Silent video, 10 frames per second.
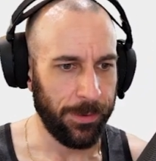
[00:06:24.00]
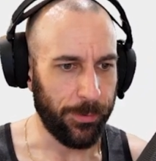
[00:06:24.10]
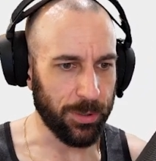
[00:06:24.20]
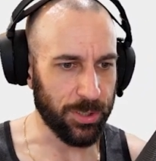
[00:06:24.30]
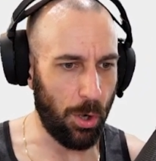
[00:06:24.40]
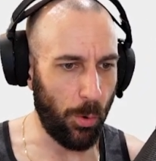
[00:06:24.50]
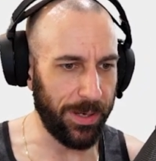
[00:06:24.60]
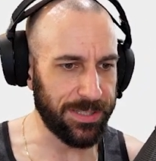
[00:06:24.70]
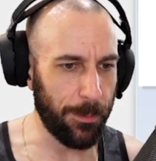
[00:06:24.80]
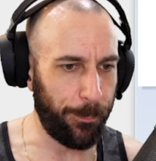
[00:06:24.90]
There's
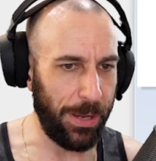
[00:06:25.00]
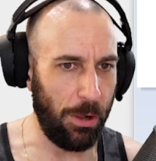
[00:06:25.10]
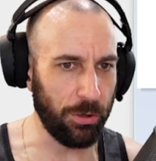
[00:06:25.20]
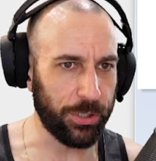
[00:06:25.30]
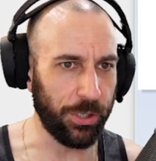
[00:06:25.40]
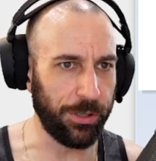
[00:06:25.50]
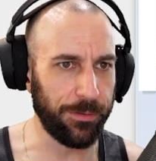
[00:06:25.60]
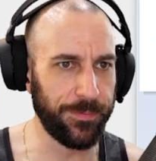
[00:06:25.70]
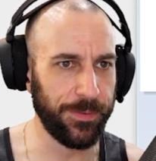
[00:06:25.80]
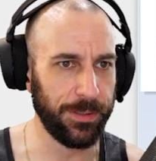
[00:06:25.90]
always a bell
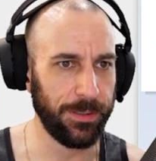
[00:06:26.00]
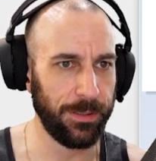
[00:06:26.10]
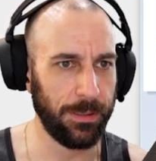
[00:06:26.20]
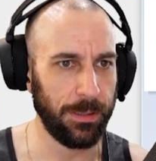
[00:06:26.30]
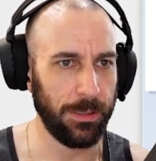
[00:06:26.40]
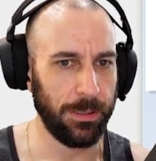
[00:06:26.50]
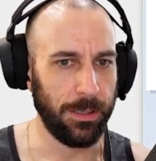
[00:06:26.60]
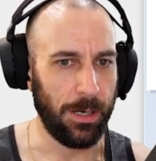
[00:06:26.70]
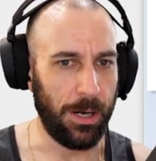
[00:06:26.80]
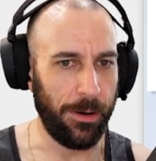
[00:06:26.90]
curve
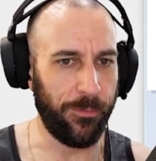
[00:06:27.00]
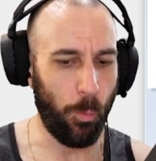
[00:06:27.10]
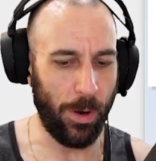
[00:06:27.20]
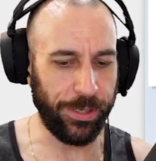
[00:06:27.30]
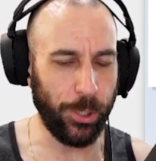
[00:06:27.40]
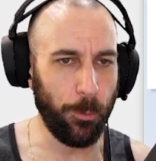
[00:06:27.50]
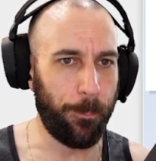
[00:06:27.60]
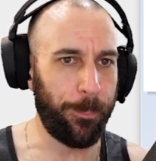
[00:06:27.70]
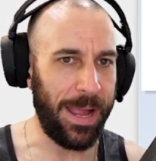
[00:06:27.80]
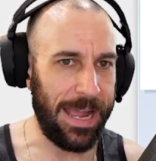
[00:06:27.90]
of when you
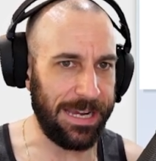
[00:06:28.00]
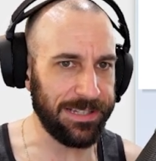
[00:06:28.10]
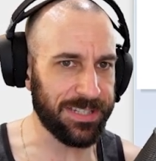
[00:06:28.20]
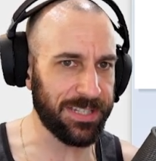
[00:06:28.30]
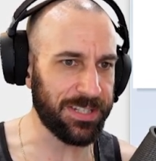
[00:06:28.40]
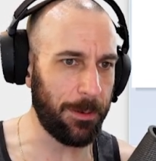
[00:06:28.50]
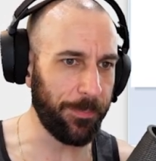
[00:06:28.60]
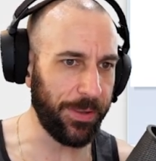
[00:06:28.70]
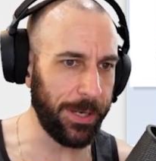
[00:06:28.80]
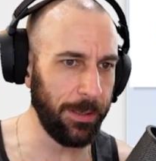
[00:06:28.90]
pass
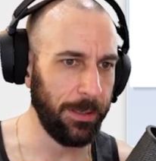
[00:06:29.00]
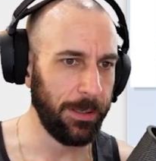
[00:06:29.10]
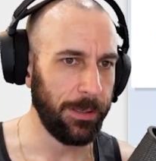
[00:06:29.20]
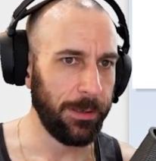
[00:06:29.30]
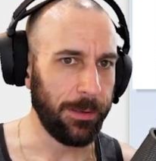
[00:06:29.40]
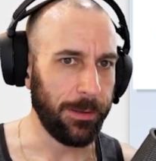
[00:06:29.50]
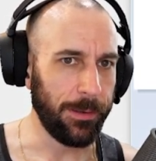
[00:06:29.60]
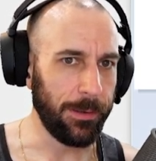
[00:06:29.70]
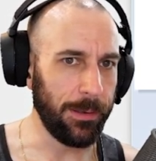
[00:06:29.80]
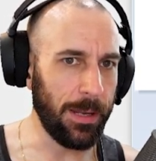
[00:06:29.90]
something.
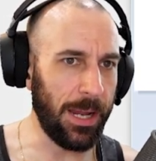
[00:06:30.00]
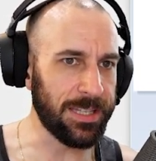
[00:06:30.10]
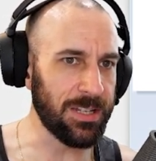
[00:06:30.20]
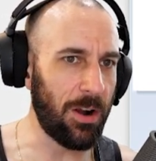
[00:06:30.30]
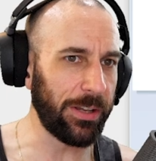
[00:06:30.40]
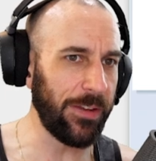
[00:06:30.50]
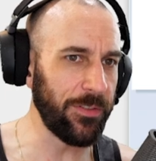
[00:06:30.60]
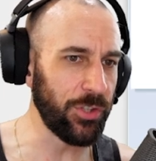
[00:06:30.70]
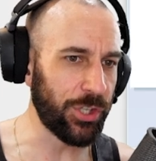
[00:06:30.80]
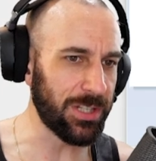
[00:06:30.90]
It's not
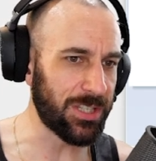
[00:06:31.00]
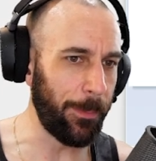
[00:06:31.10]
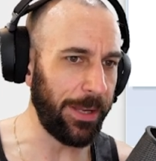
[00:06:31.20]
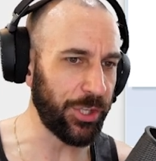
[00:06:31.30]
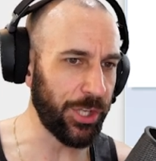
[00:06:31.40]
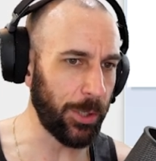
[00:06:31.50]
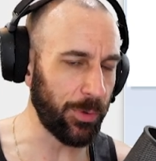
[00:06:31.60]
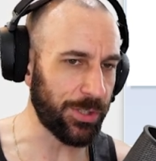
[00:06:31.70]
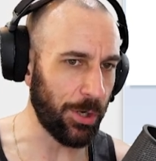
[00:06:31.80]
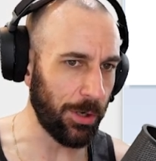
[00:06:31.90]
even just diminishing
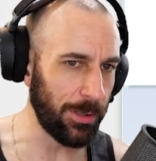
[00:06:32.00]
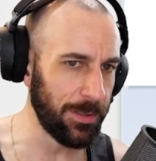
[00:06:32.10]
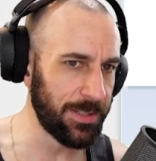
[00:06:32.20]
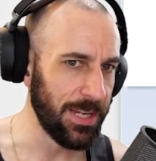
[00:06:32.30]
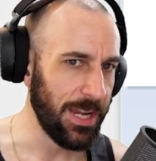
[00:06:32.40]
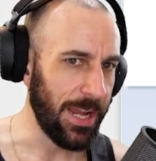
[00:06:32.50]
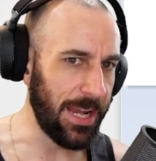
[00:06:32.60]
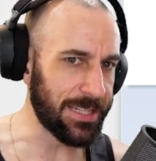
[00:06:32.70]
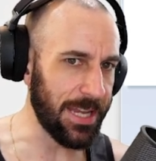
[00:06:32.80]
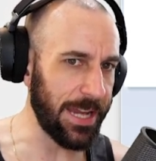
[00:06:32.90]
returns.
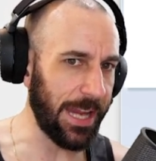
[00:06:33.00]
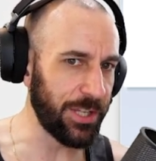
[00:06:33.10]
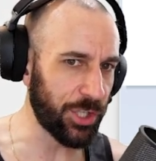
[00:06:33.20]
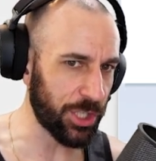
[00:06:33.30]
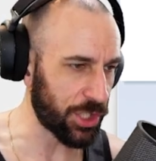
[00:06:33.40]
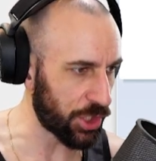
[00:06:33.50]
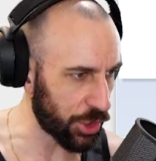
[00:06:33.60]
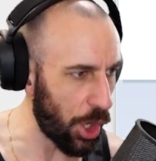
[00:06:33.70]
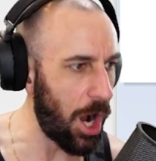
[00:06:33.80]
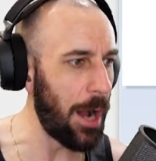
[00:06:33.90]
It's like it just
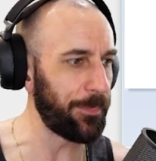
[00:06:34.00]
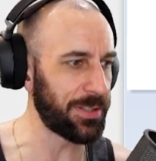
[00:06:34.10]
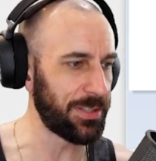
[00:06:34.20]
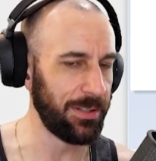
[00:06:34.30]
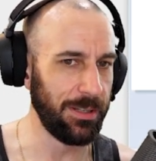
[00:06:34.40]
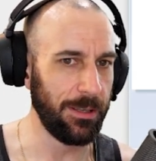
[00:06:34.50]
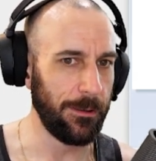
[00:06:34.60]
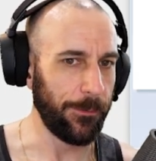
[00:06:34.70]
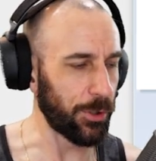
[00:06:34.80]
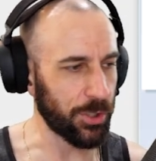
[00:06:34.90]
stops.
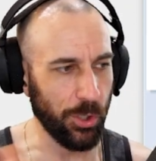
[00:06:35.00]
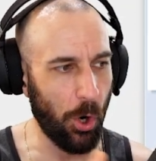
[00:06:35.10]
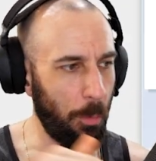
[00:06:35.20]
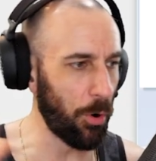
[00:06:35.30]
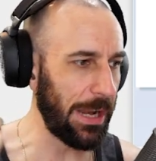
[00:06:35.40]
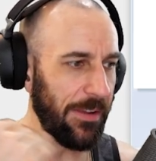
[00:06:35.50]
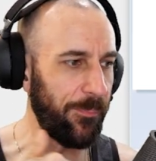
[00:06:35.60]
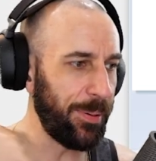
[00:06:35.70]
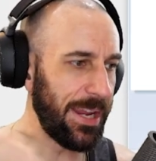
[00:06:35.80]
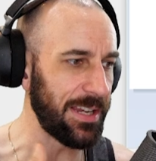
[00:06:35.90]
There's no more
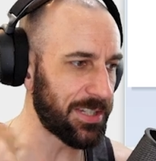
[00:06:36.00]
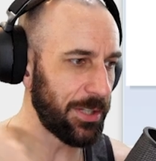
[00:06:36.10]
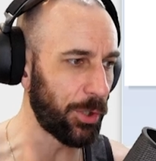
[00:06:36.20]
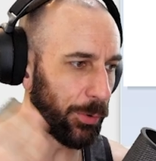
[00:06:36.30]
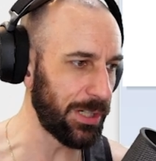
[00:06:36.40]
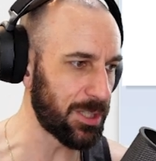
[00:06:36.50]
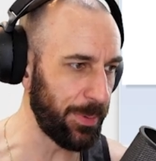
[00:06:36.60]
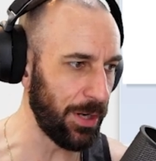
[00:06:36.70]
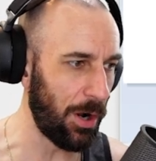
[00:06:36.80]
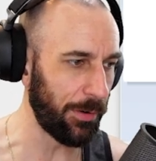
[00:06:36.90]
FPS increase
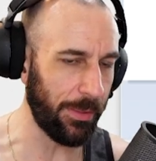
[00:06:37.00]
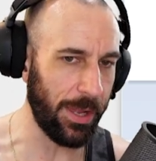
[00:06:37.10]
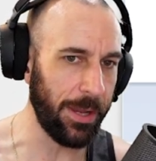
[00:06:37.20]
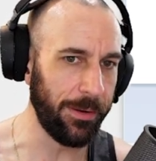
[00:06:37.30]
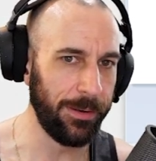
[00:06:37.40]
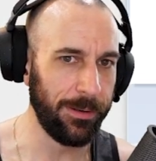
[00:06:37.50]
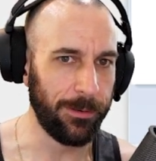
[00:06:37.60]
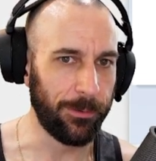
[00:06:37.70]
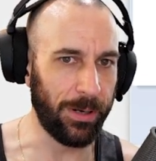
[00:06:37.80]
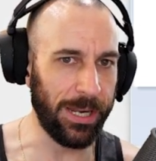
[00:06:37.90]
beyond that,
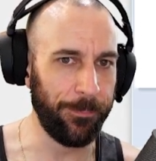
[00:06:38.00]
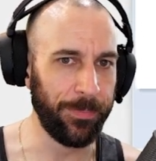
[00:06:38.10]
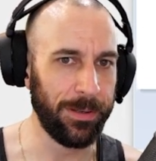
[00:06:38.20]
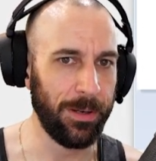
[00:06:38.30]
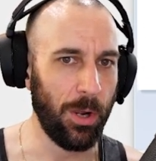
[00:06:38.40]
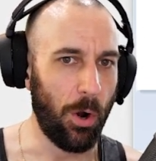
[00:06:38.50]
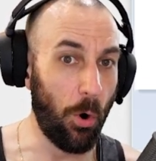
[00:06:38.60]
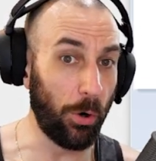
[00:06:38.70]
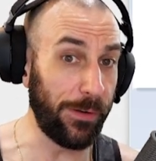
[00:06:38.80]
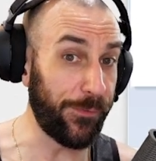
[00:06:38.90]
right?
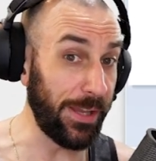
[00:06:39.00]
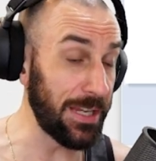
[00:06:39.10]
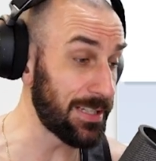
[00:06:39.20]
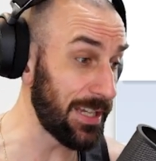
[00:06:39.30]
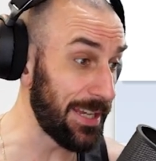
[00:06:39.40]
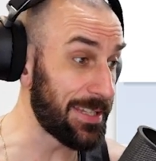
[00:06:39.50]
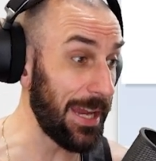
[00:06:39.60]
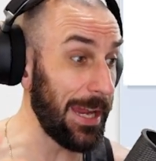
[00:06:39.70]
Or if it is, it's